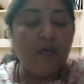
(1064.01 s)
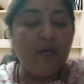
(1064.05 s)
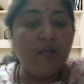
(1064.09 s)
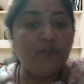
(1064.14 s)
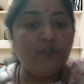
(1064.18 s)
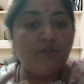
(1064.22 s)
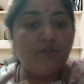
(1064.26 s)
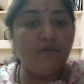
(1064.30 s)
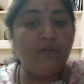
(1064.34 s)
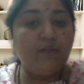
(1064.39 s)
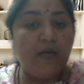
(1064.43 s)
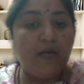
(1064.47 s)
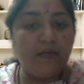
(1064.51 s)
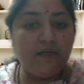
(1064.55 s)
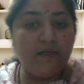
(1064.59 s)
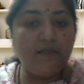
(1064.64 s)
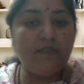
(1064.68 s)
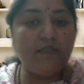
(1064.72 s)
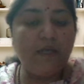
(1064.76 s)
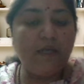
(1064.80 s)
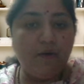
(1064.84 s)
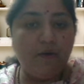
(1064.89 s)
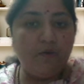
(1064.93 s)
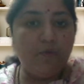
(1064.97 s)
So that is
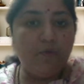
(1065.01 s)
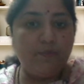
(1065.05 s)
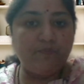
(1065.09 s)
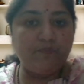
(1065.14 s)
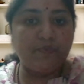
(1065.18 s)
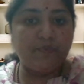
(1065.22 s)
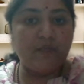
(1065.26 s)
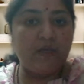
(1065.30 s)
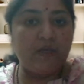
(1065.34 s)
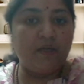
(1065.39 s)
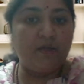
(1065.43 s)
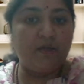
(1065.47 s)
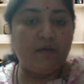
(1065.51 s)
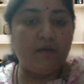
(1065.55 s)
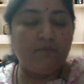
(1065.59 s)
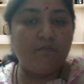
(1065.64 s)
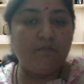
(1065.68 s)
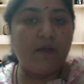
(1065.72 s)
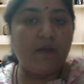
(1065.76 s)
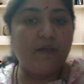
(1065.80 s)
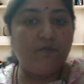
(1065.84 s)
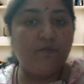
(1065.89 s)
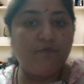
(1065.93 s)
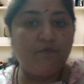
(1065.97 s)
how
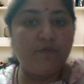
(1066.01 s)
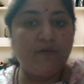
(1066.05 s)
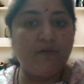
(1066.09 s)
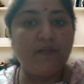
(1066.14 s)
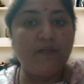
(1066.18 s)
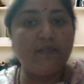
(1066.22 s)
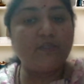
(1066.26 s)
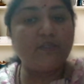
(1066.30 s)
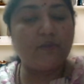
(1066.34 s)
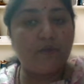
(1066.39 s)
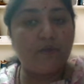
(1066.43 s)
mindfulness